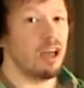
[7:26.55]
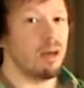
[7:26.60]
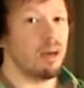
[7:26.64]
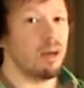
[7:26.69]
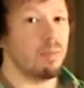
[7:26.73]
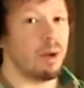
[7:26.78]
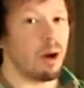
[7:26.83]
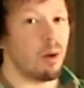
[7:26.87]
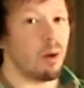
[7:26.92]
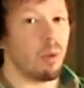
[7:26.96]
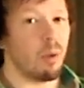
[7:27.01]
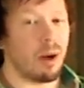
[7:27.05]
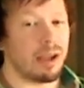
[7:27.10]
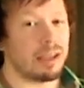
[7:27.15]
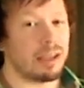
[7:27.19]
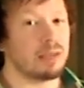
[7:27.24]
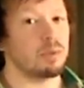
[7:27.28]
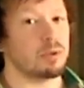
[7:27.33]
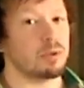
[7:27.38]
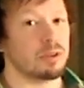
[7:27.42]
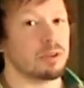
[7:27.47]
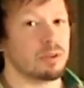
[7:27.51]
about why
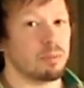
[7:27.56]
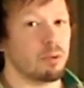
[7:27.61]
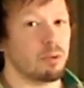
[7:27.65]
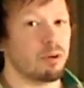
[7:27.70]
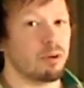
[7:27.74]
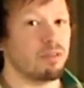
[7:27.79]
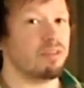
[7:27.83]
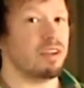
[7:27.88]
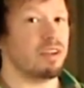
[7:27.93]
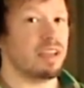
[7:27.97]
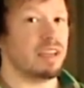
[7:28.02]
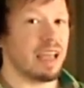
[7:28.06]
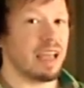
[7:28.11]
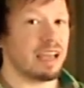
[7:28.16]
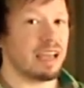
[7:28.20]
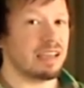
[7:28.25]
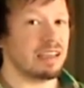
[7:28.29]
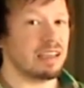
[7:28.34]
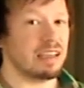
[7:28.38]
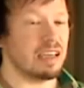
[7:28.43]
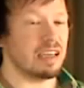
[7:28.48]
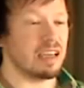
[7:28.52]
he was the perfect
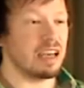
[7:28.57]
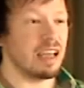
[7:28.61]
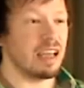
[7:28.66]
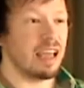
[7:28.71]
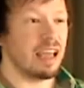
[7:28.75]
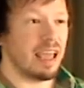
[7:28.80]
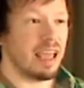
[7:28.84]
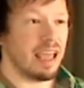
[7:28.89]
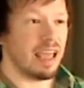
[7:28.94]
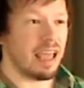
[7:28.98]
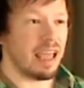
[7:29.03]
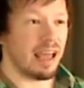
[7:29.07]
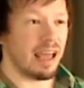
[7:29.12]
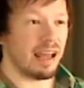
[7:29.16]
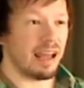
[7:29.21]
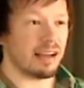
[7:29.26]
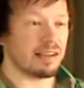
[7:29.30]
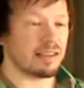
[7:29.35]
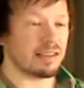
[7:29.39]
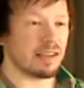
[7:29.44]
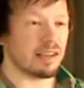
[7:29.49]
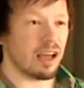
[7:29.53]
candidate.
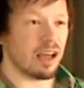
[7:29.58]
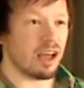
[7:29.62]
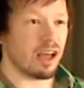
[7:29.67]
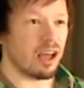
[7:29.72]
And